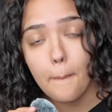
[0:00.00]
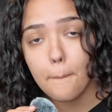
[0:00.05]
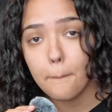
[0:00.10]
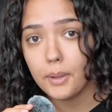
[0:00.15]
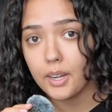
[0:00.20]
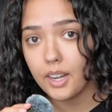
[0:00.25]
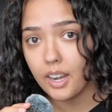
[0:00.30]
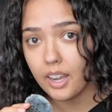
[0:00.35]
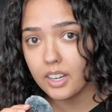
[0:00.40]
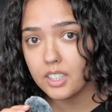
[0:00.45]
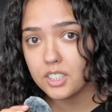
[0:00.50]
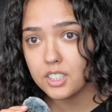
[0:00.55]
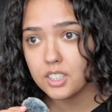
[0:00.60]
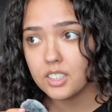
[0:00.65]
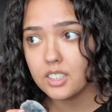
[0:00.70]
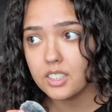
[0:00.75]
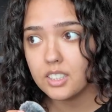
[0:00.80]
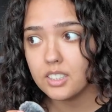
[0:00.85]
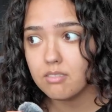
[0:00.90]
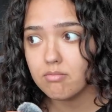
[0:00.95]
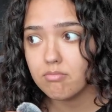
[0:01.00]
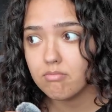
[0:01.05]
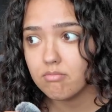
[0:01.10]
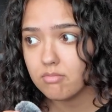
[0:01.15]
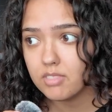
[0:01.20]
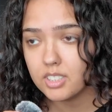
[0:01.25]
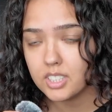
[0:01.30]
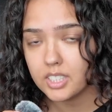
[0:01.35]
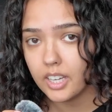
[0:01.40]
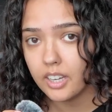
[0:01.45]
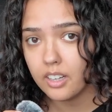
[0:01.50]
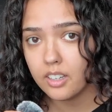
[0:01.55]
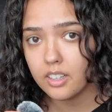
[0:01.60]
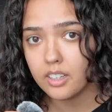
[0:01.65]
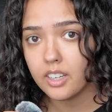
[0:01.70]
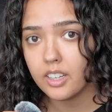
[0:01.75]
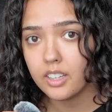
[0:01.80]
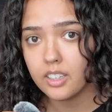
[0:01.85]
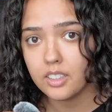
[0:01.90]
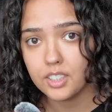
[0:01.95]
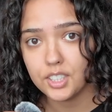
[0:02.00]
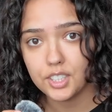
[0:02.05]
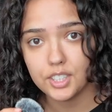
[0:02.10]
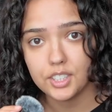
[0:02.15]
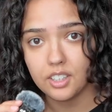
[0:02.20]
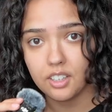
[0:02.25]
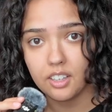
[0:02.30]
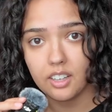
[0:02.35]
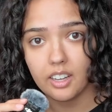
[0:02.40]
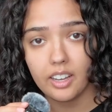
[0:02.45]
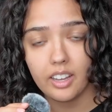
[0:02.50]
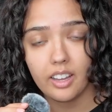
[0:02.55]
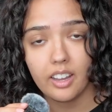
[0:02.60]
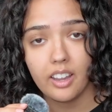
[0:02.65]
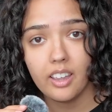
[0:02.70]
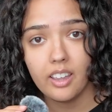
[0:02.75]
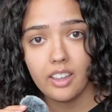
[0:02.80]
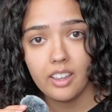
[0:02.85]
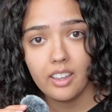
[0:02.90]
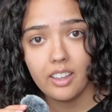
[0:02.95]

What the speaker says: but actually, Saturday and Sunday,